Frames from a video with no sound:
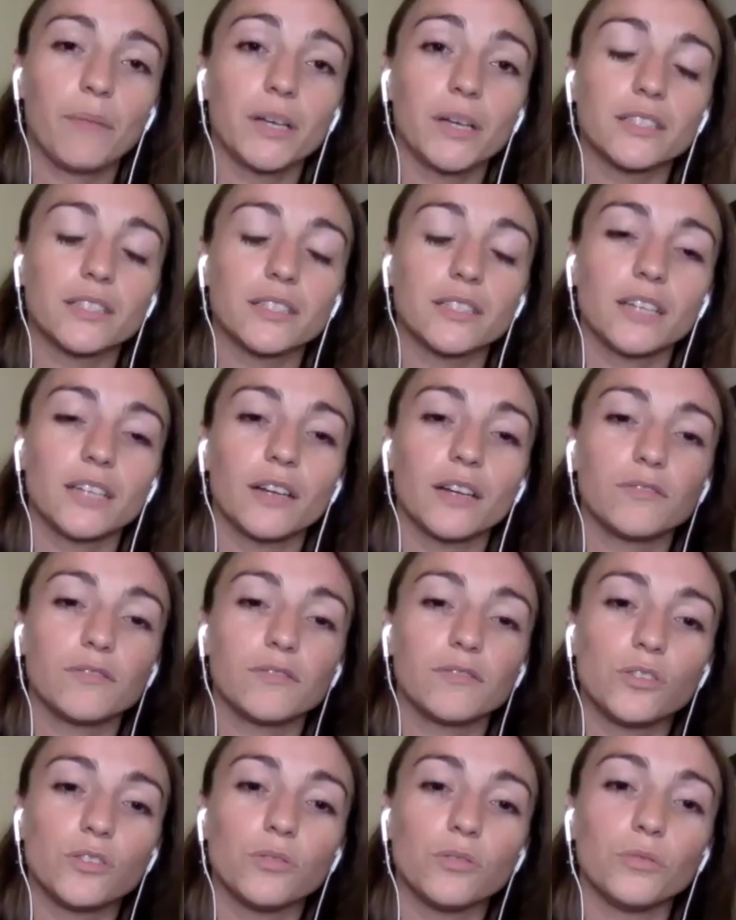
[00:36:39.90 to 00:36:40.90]
instead of
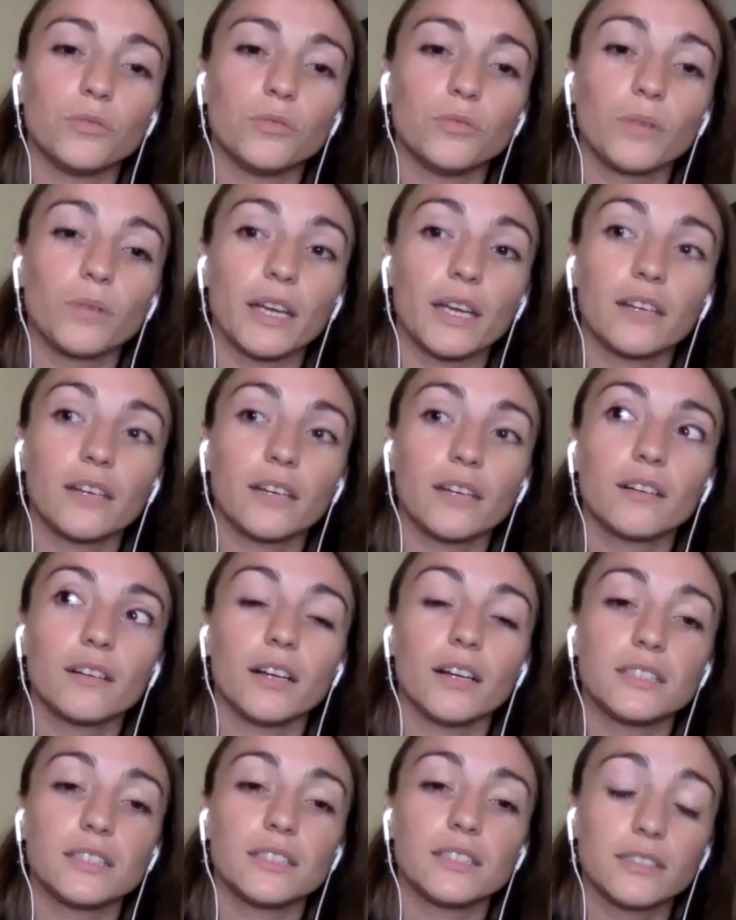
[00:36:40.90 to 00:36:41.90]
to like
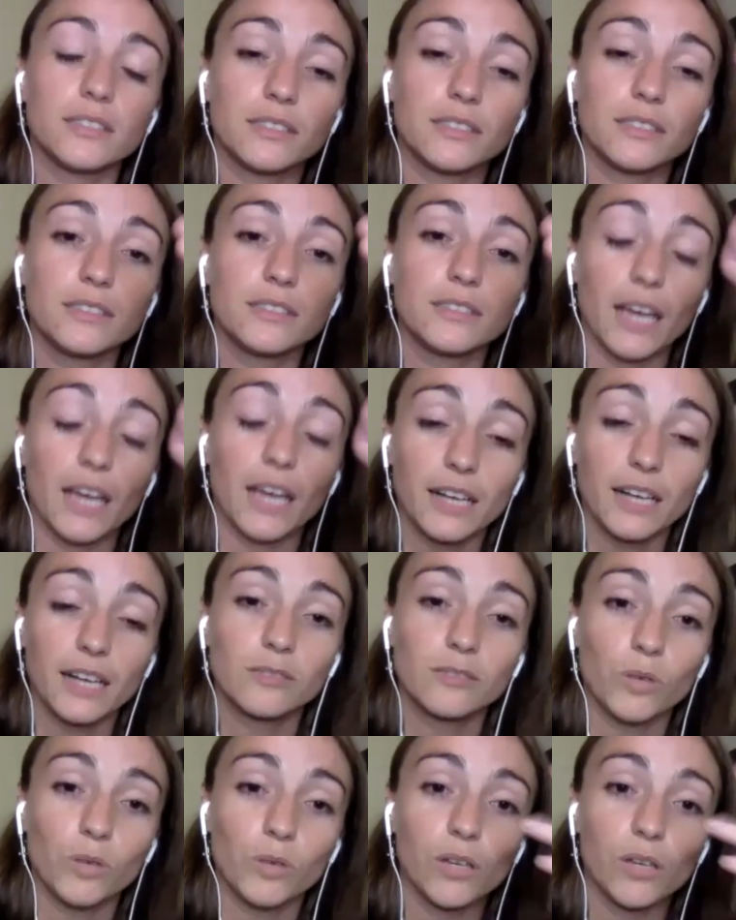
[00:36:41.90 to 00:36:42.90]
a
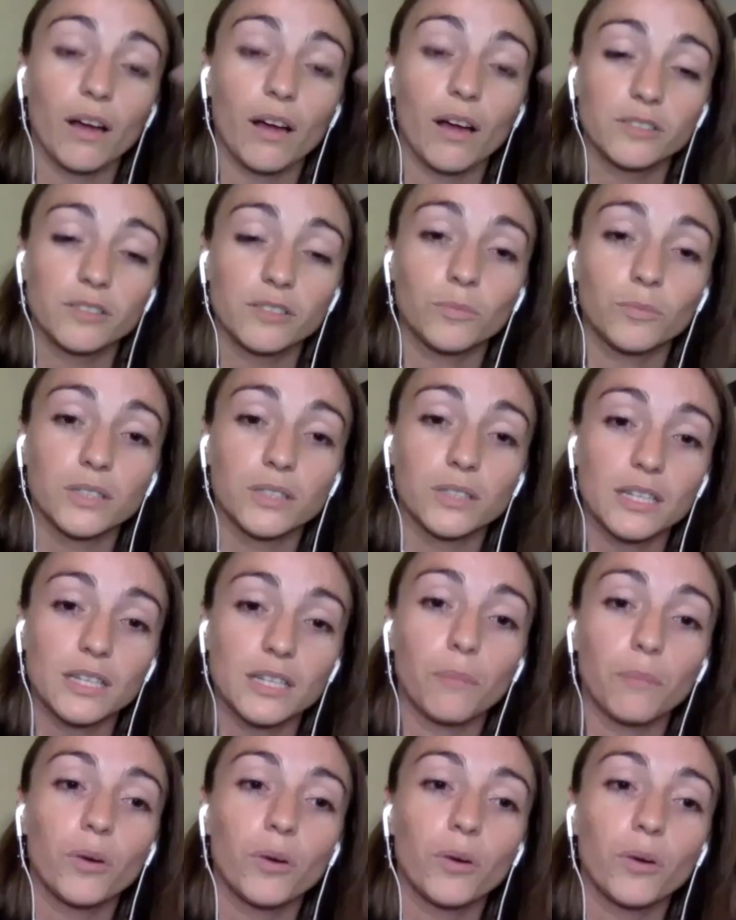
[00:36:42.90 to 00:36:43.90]
text where you have someone's
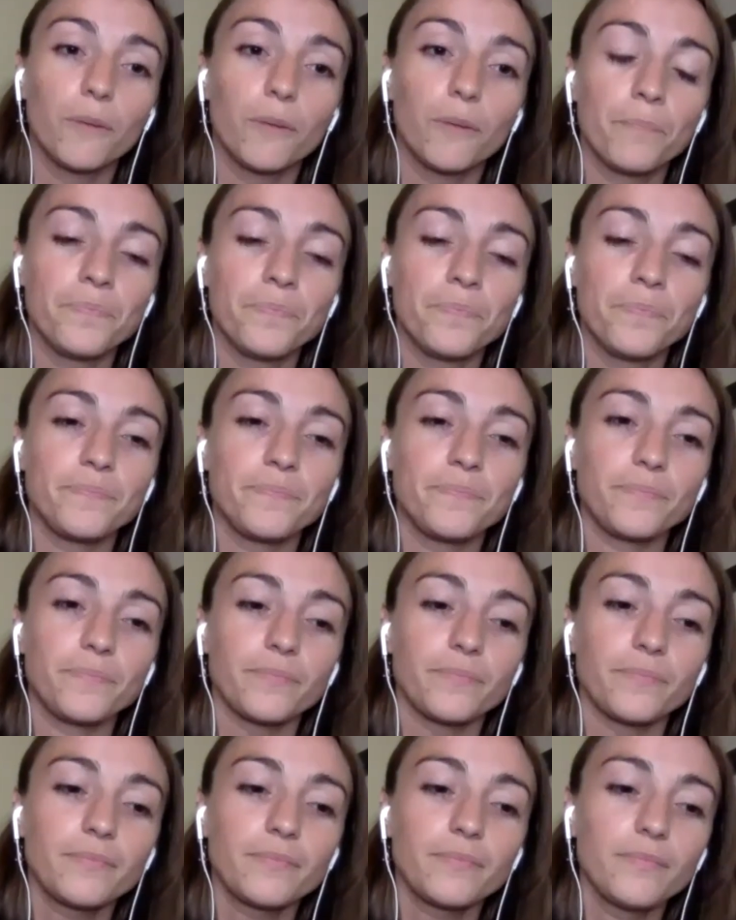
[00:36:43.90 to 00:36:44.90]
number.
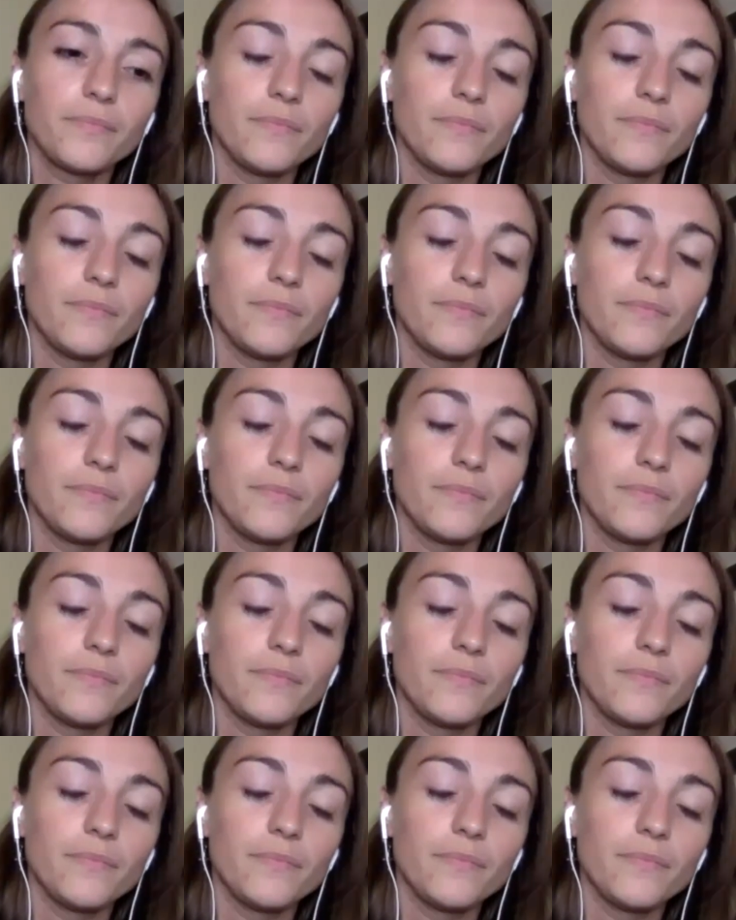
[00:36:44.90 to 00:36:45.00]
Mm-hmm.